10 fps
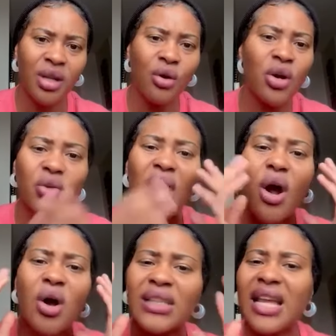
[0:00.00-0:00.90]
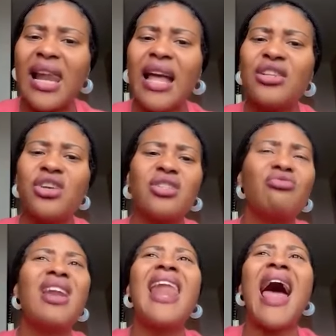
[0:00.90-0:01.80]
Go to a hotel and just
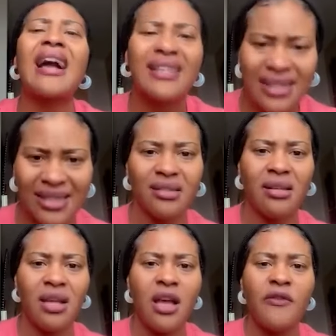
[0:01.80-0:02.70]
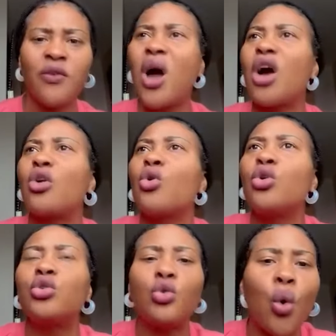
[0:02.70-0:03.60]
relax. If you want
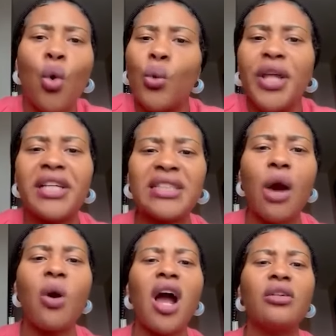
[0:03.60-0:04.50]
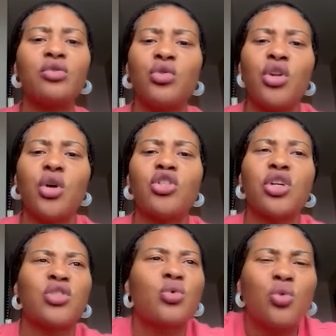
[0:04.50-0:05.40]
good 2 weeks, I want, you know,
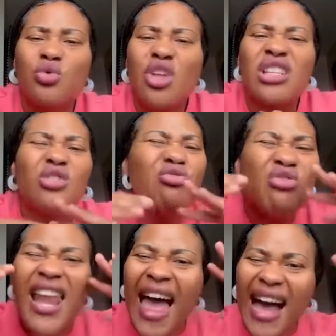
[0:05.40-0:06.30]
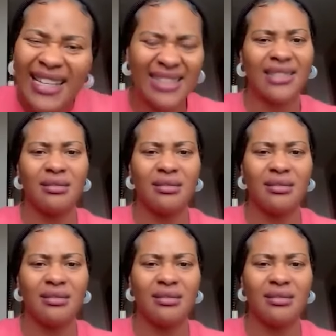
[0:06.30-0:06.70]
just relax.